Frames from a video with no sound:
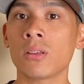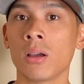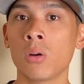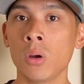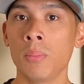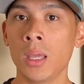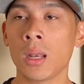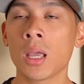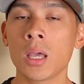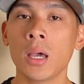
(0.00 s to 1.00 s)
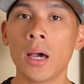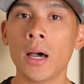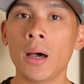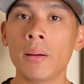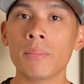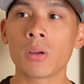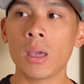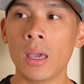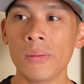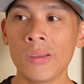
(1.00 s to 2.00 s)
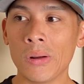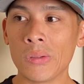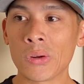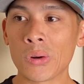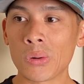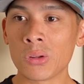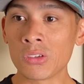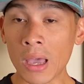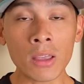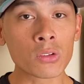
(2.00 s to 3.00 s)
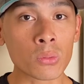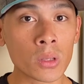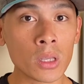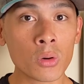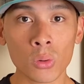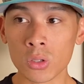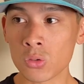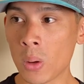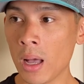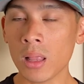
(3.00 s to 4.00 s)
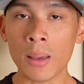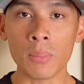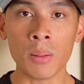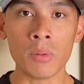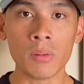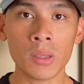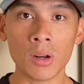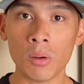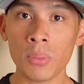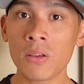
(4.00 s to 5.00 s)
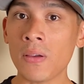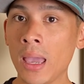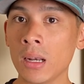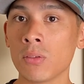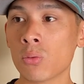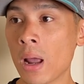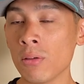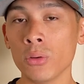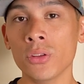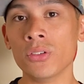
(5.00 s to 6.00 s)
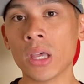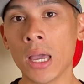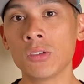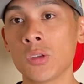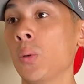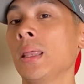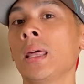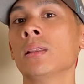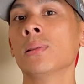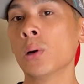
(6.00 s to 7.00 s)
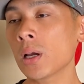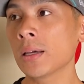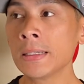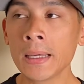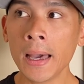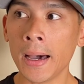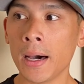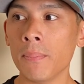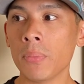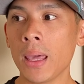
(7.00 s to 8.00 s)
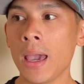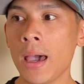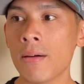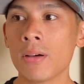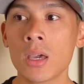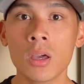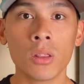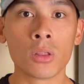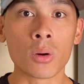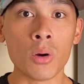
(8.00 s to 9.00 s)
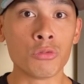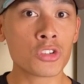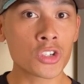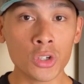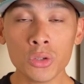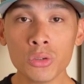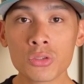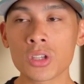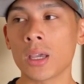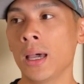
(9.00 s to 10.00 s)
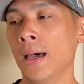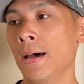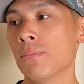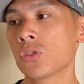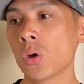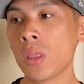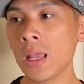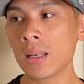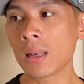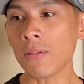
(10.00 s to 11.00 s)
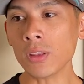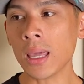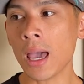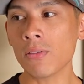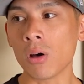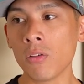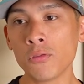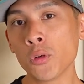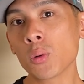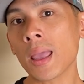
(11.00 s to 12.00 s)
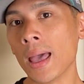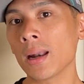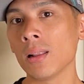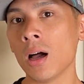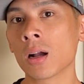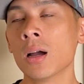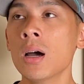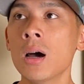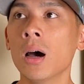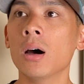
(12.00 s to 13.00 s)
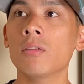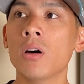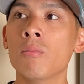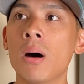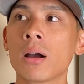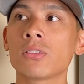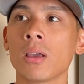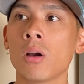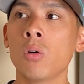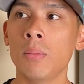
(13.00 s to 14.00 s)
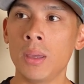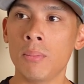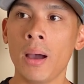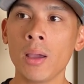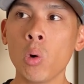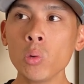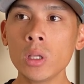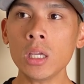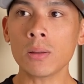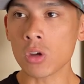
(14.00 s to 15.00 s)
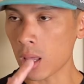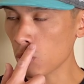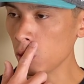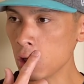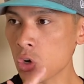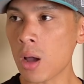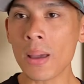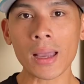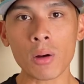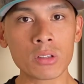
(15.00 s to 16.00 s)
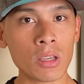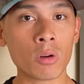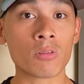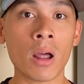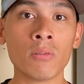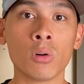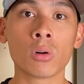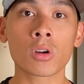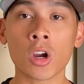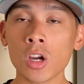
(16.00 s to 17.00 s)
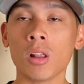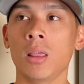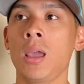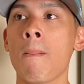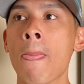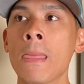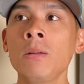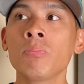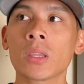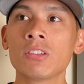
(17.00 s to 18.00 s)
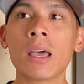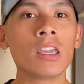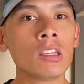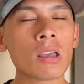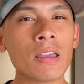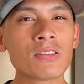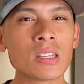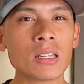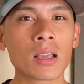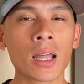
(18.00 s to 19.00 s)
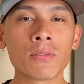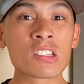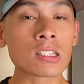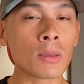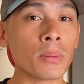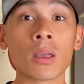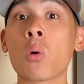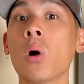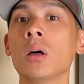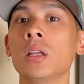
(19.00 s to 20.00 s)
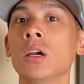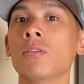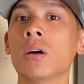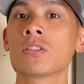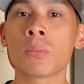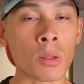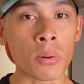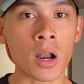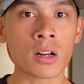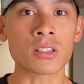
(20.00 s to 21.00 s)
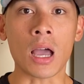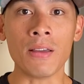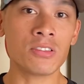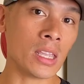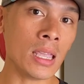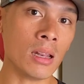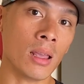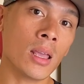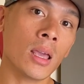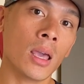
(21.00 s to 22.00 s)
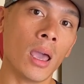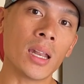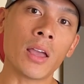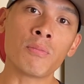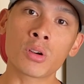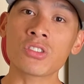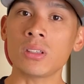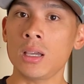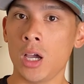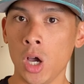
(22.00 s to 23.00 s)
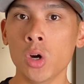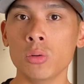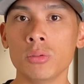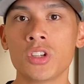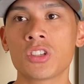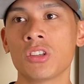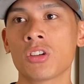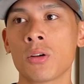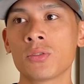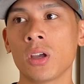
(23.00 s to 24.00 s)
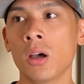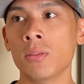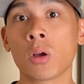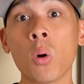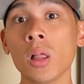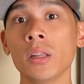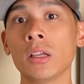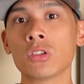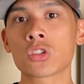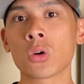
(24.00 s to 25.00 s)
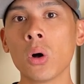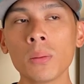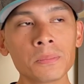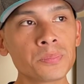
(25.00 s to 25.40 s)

equipment. Um, you know, their designs are really cool as well. I'm, I'm a, you know, a big fan of the rival designs, the way they look. Um, they have their own shoes. Um, so they definitely have a full catalog of, of boxing equipment. My only, the only drawback I would say with rival currently is I, I've seen a kind of a slip in the quality of some of the products I've seen and I personally own just in terms of the quality control